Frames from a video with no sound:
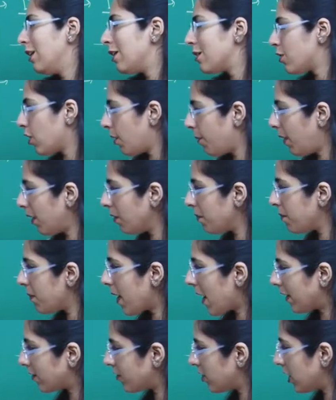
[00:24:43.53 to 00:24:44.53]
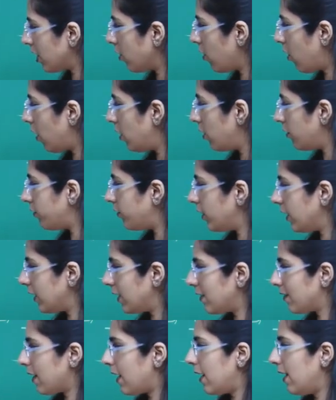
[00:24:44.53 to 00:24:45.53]
So among matching all of
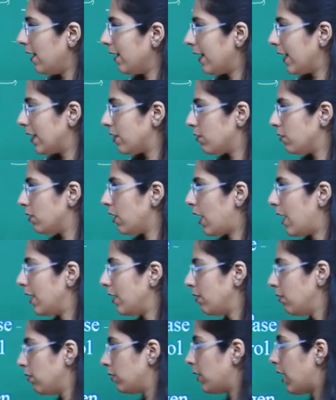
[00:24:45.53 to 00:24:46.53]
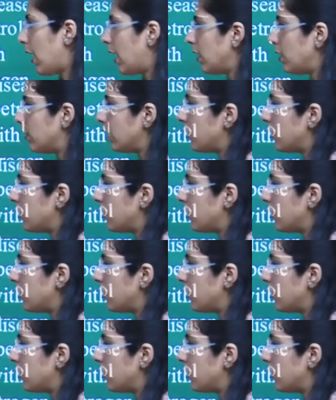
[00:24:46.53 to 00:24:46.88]
these, I know that